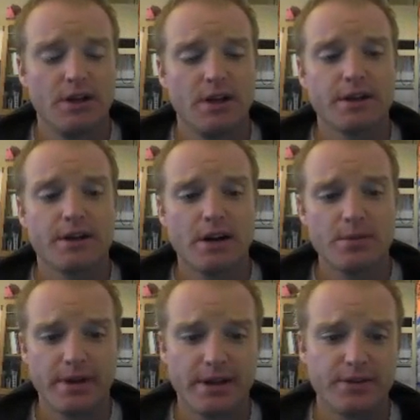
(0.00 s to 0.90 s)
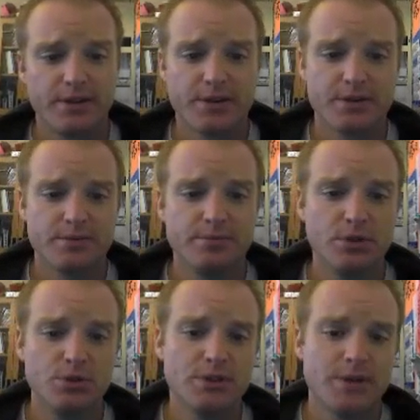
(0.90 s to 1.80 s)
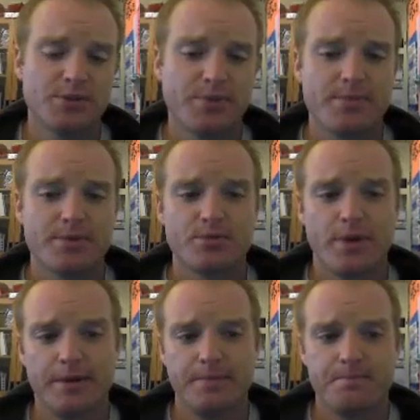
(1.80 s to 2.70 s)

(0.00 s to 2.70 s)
and carbonates and turns blue litmus paper red.